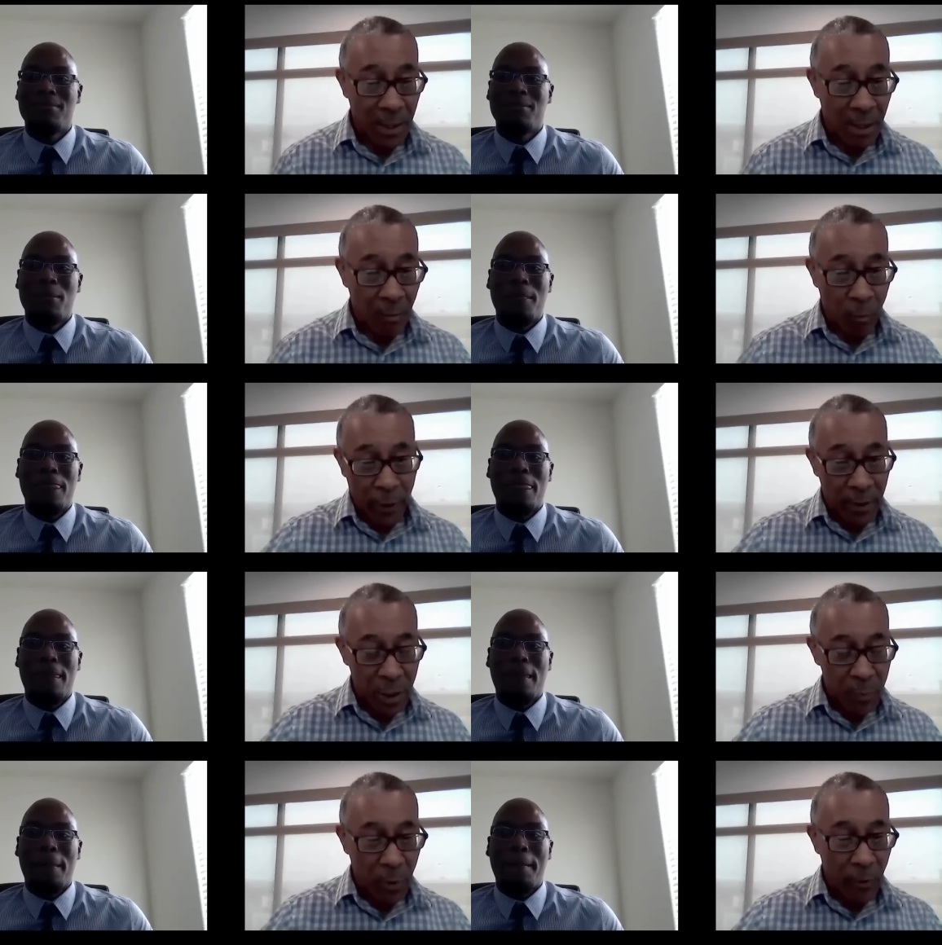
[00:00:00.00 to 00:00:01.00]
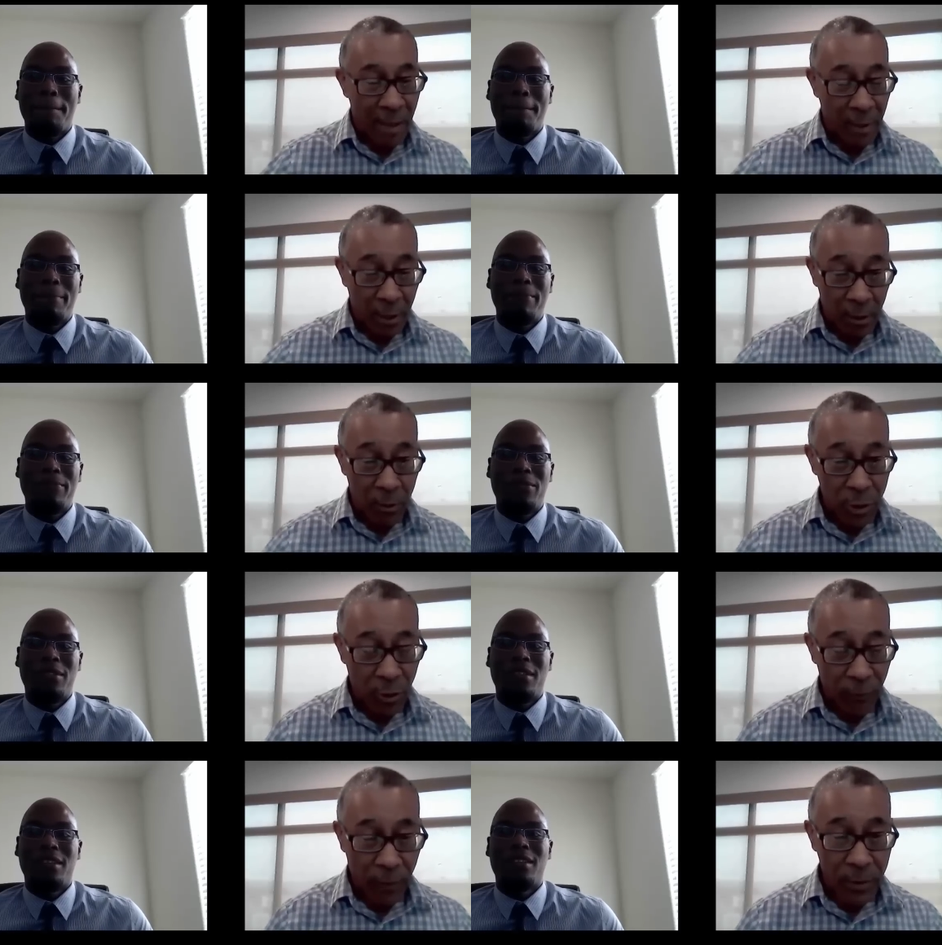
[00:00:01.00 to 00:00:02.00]
Speaker 1: uh, working this program and
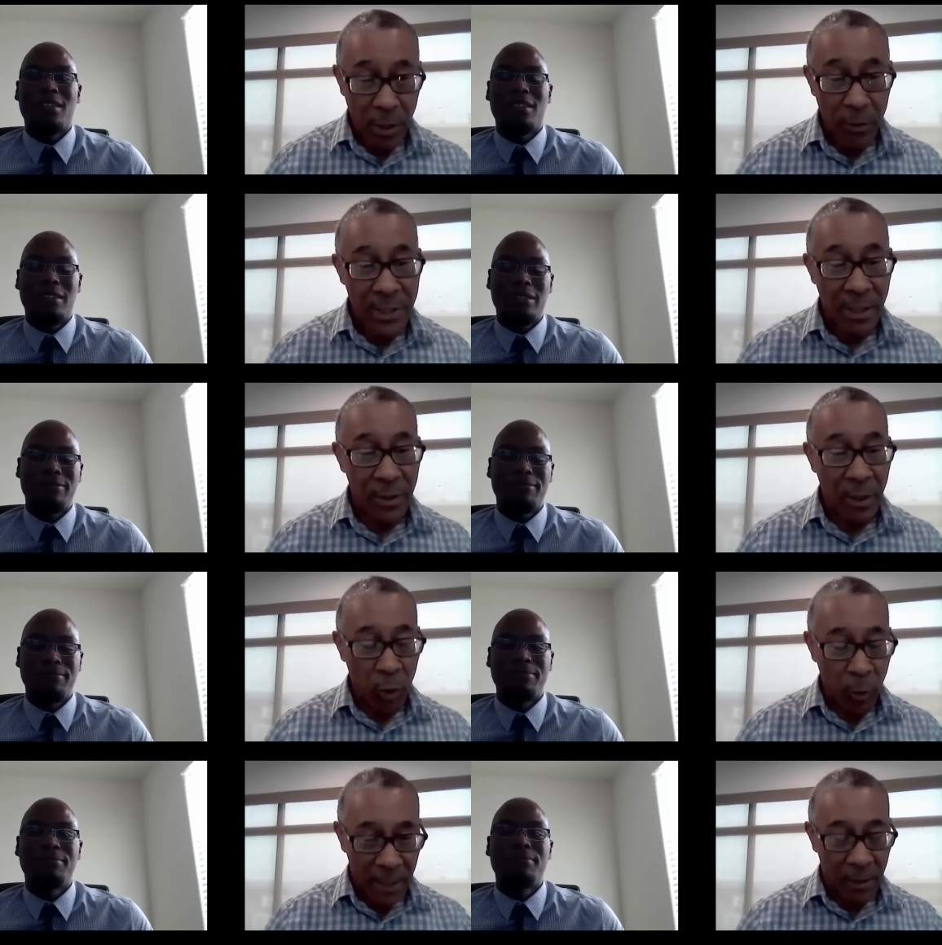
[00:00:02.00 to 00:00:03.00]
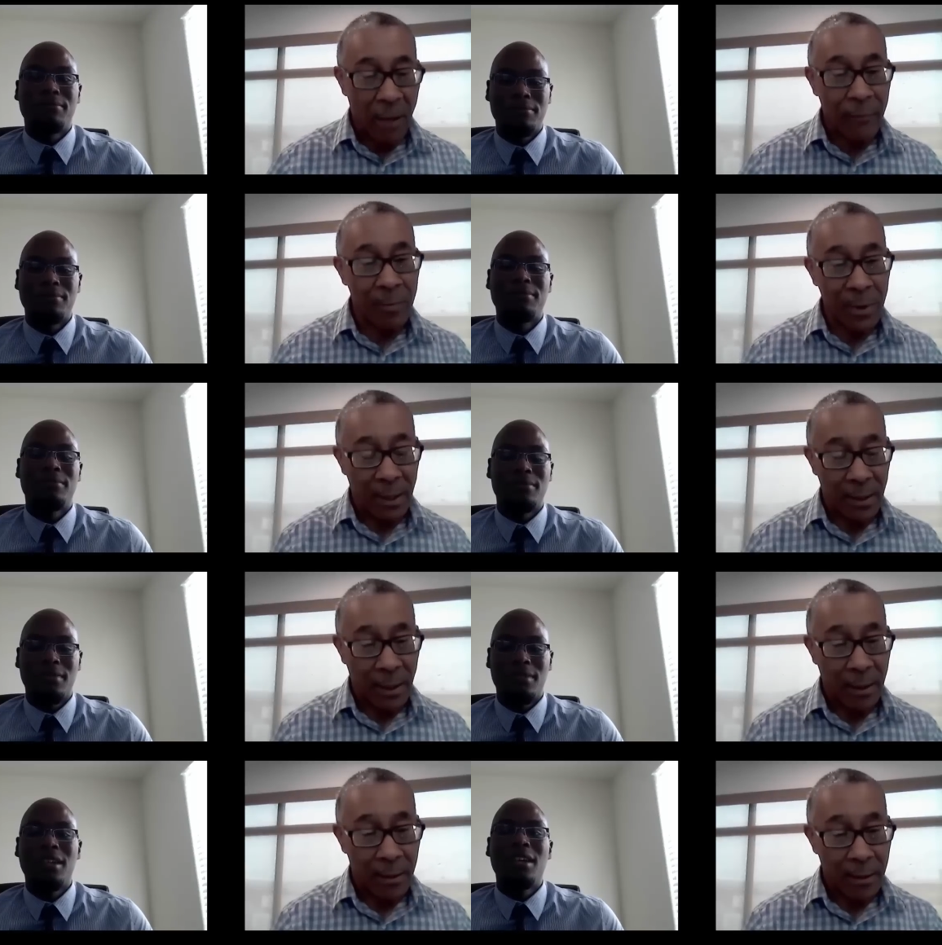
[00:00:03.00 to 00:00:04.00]
closing your first wholesale deal, you paid it off
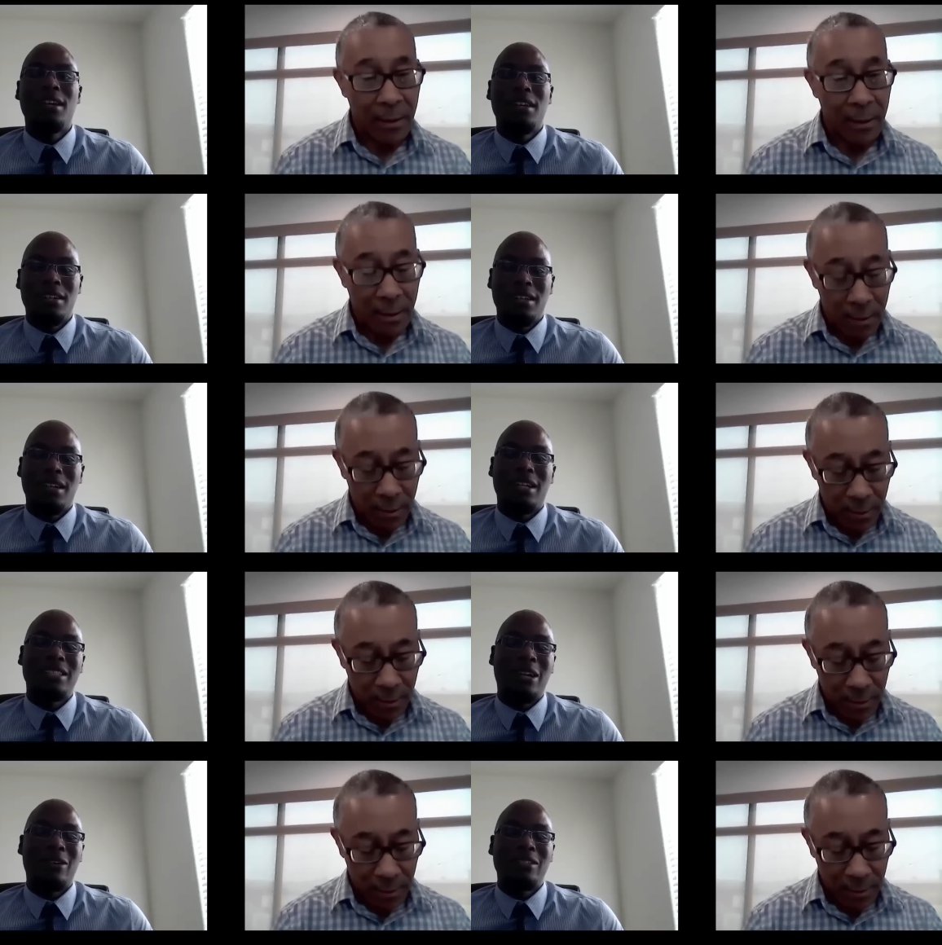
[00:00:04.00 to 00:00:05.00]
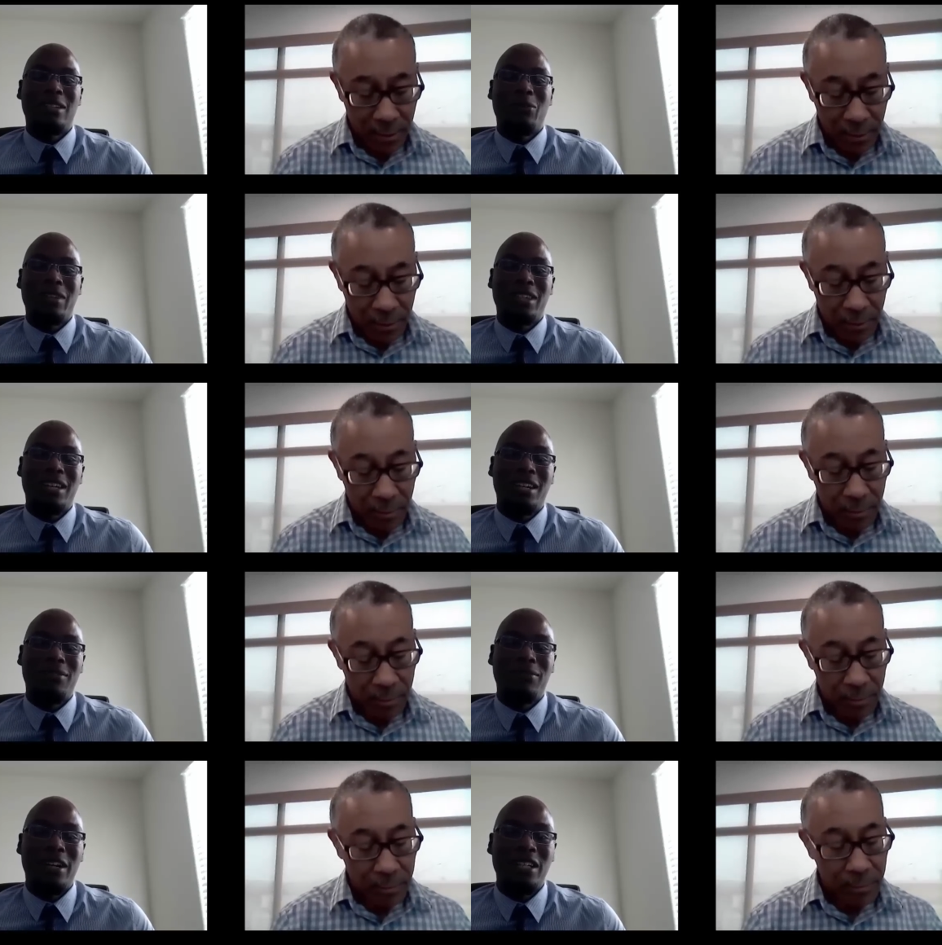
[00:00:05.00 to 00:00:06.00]
completely.
Speaker 2: Yes, I was with the
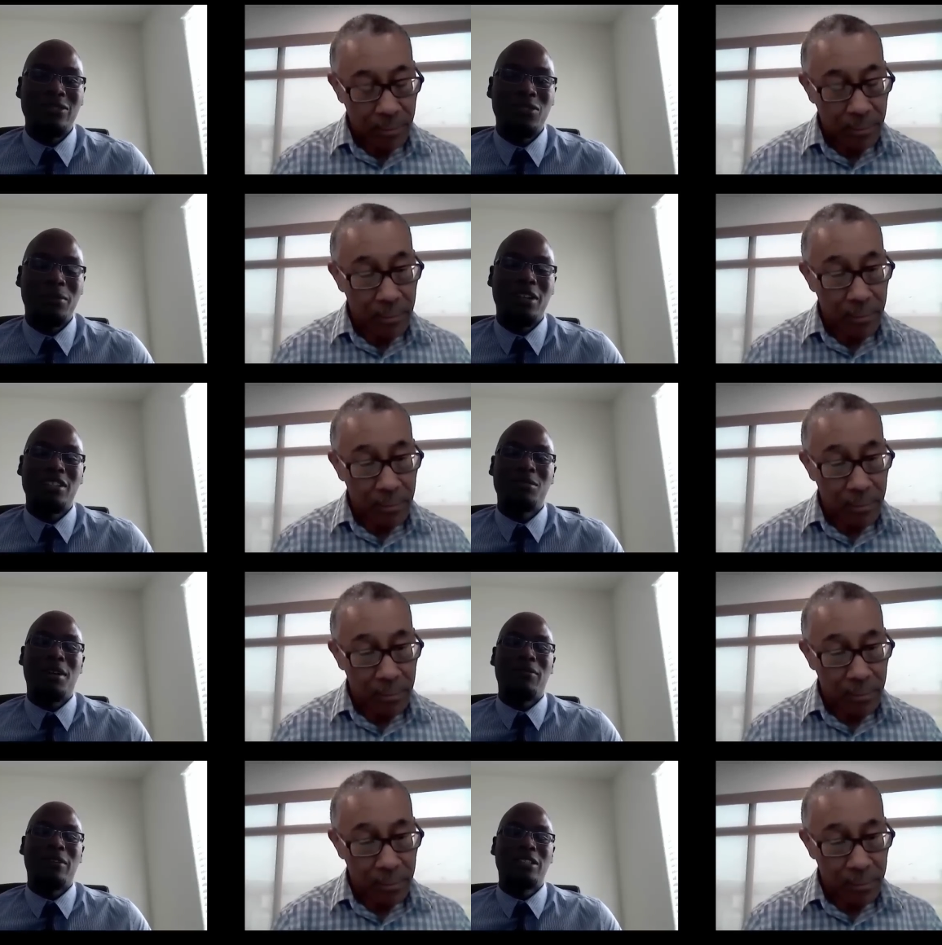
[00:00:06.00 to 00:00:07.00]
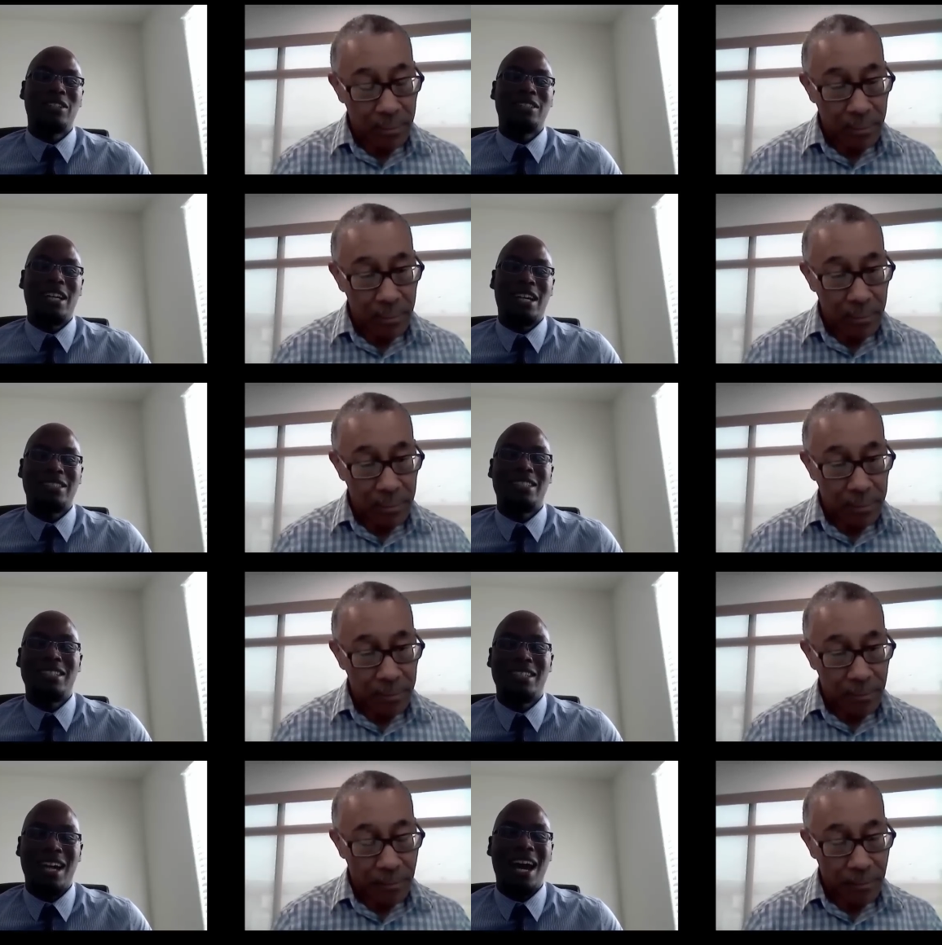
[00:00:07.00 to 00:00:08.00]
funds from closing my first transaction.
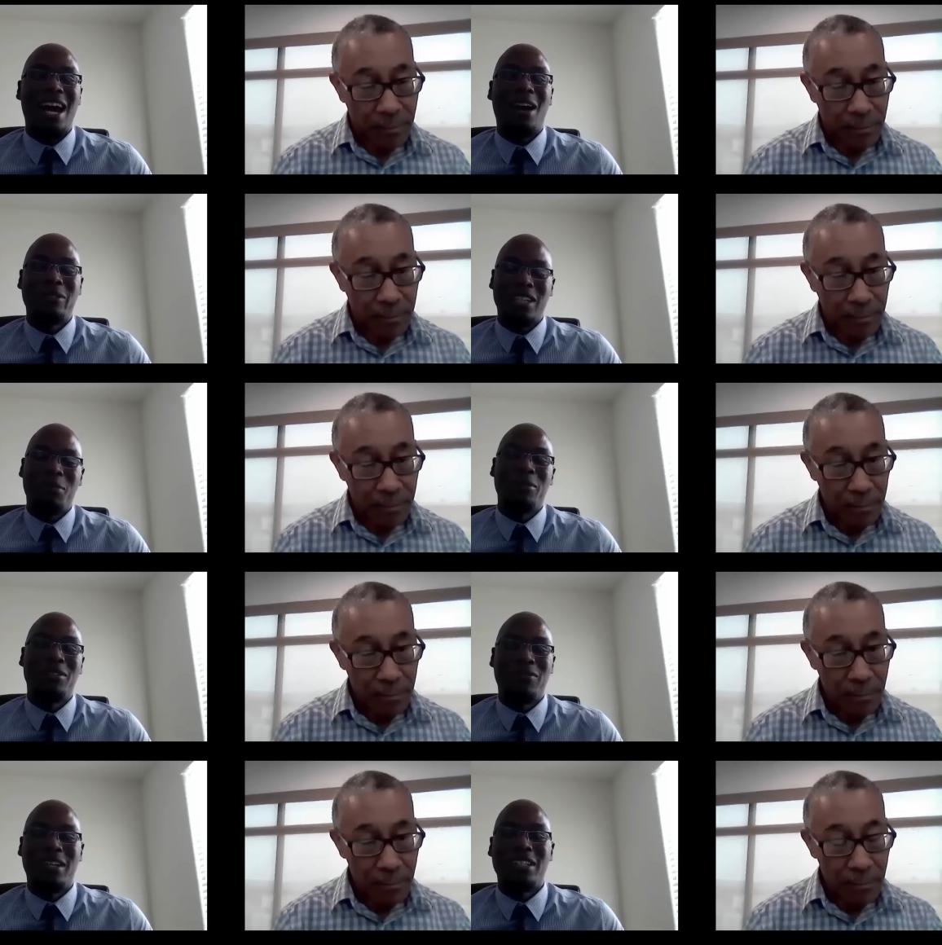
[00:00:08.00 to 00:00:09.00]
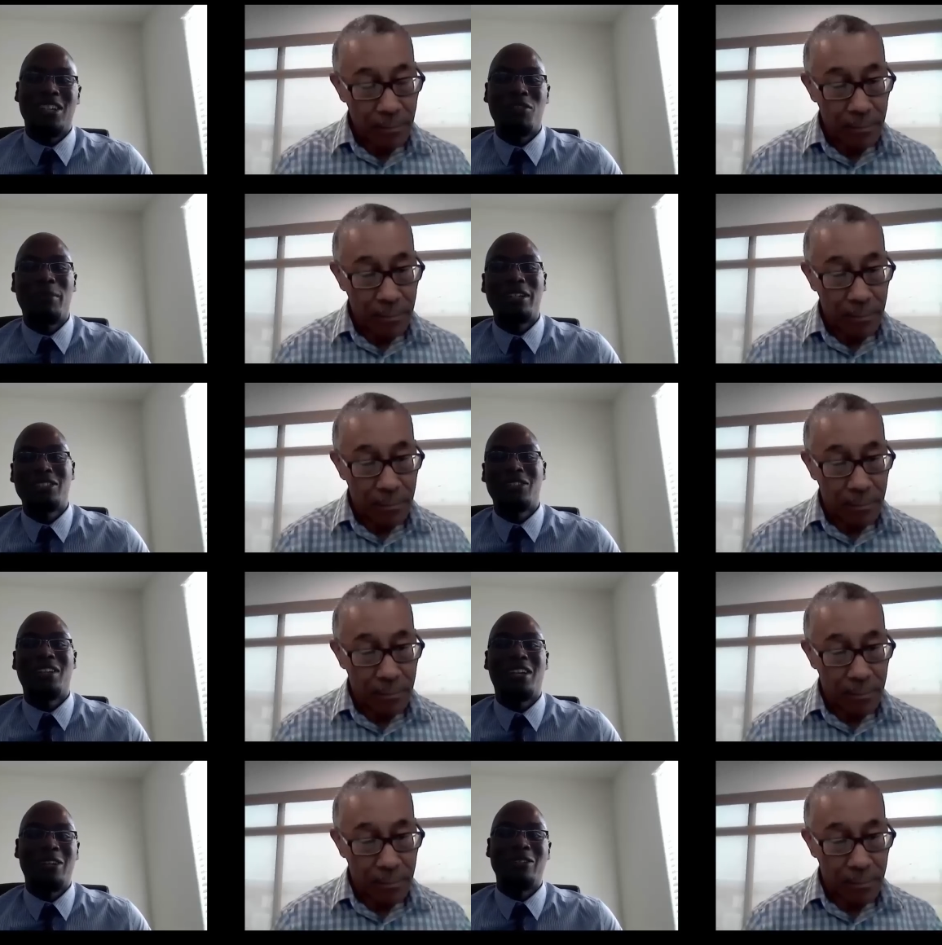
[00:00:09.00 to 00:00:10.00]
I was able to finish off my student loans,